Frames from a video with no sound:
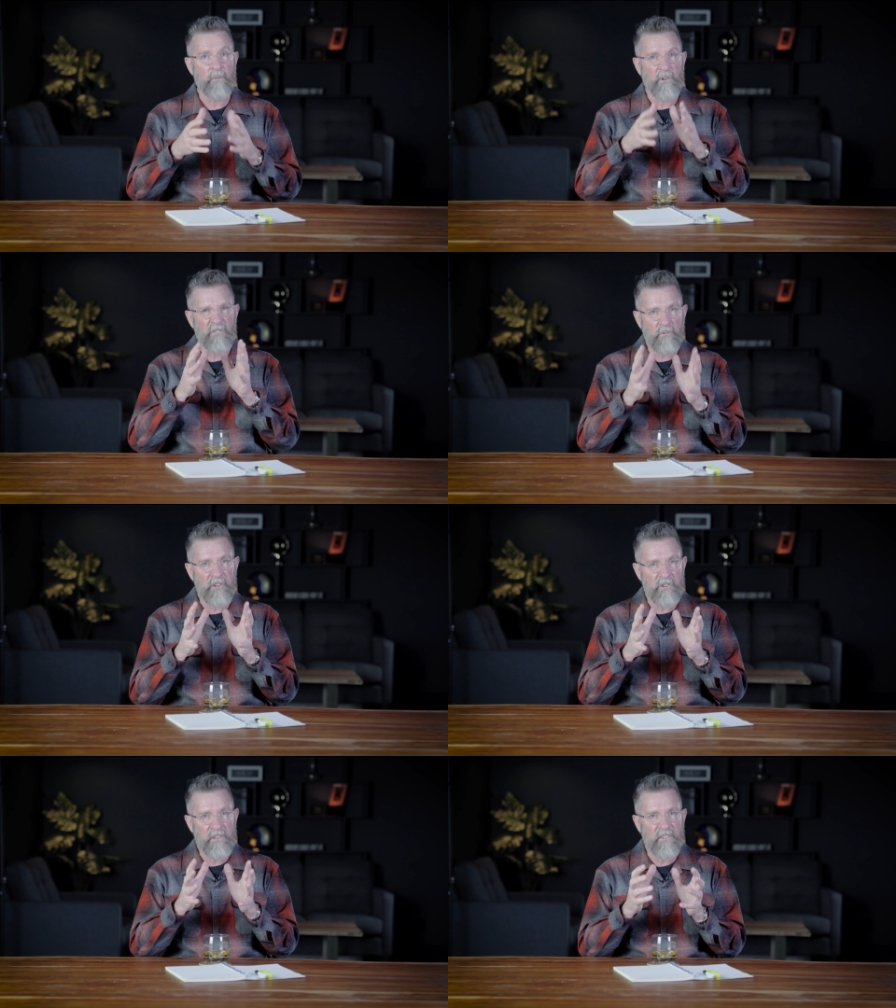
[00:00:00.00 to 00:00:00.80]
that
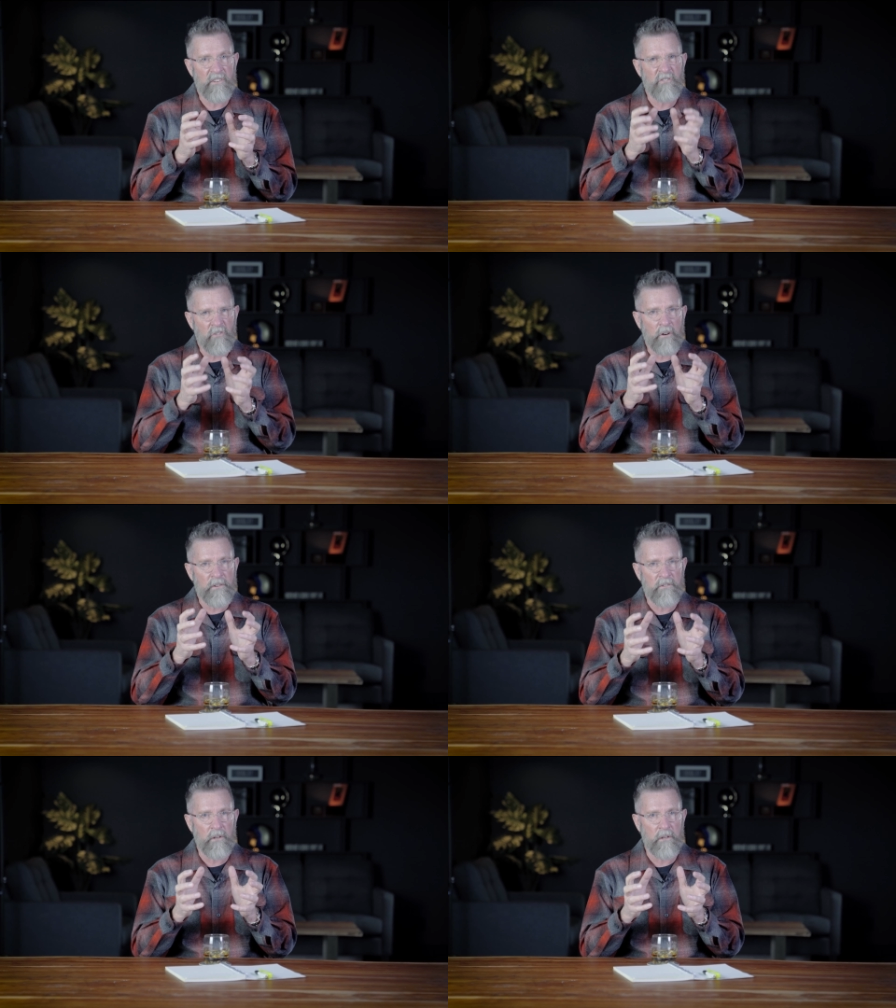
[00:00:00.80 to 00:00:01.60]
restrictions in
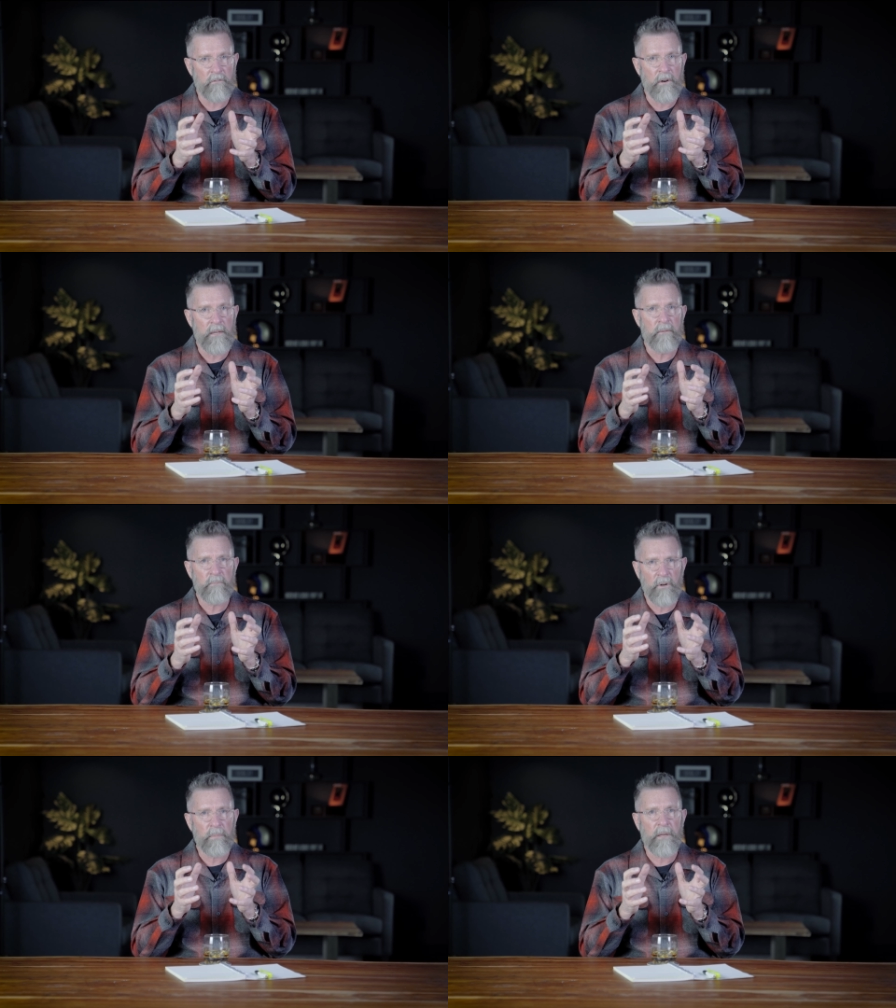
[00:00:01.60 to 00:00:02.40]
service delivery
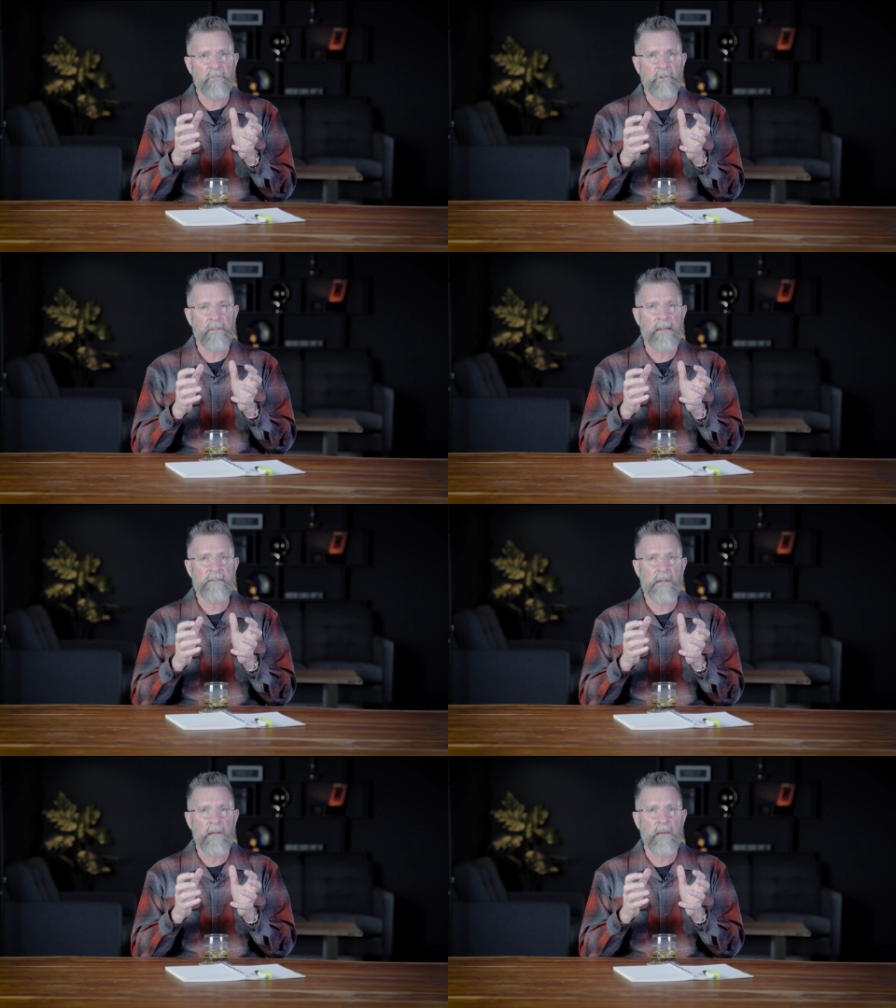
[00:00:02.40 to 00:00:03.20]
put in place during
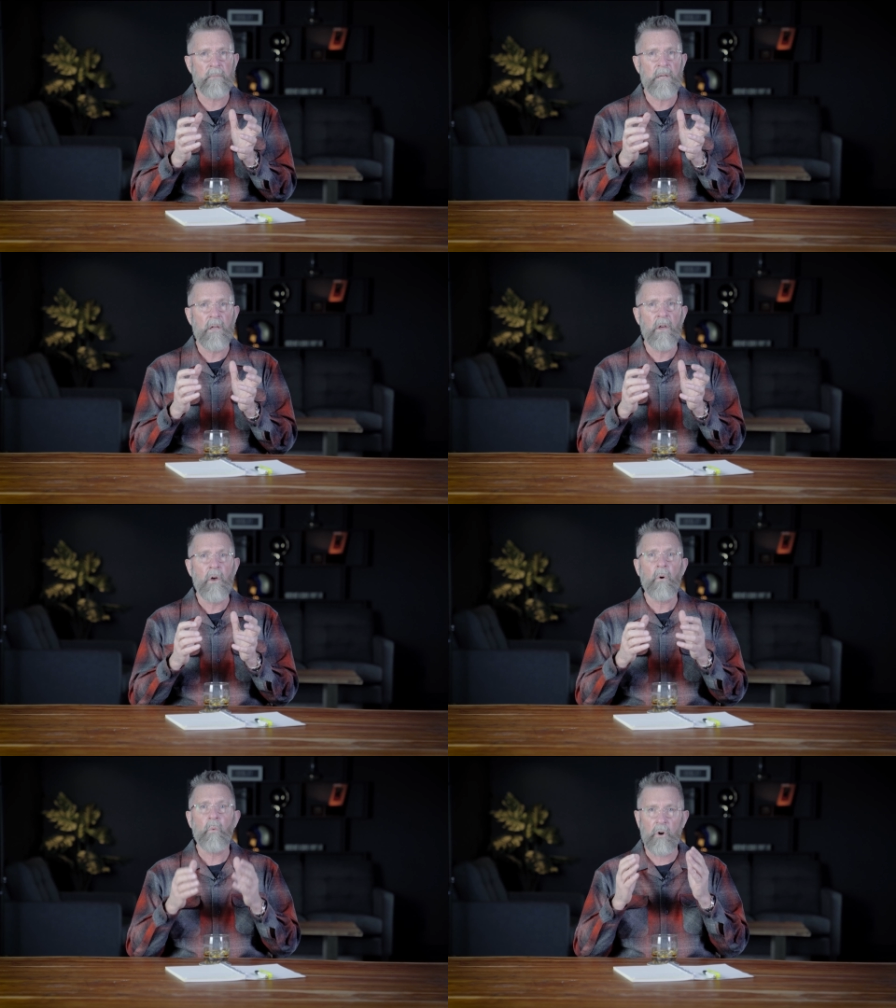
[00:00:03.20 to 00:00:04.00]
that time
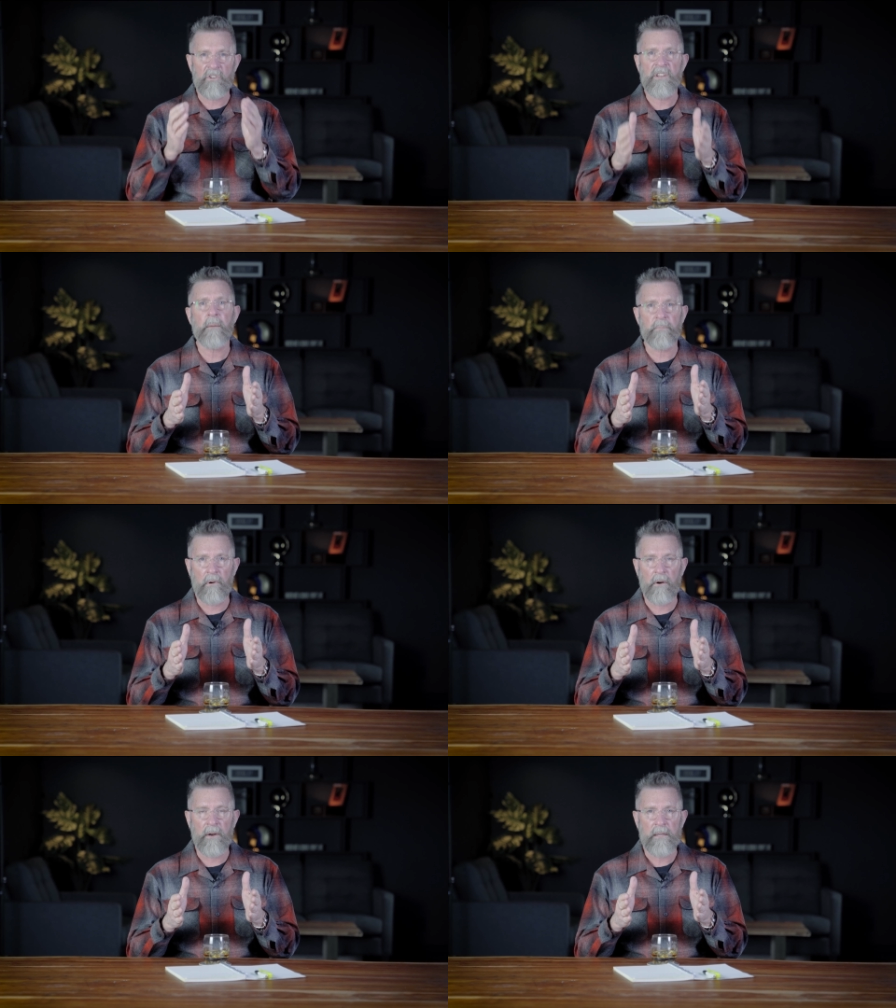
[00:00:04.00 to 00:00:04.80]
were
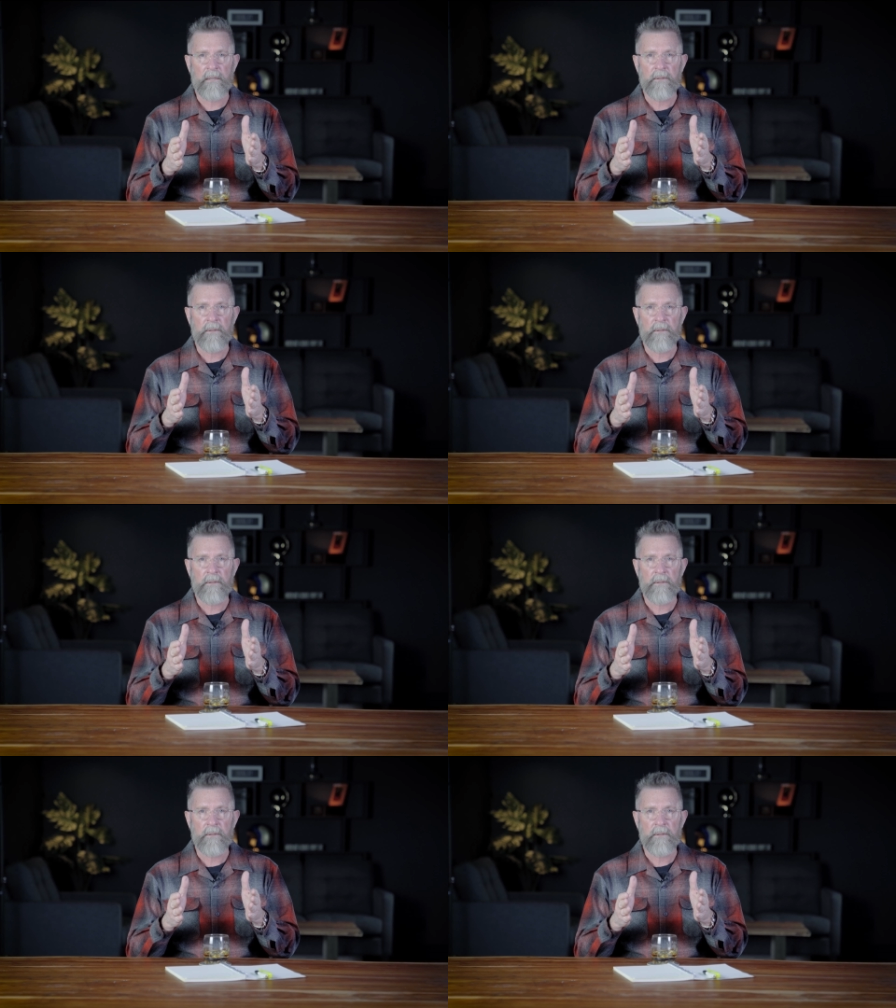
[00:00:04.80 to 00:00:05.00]
temporary.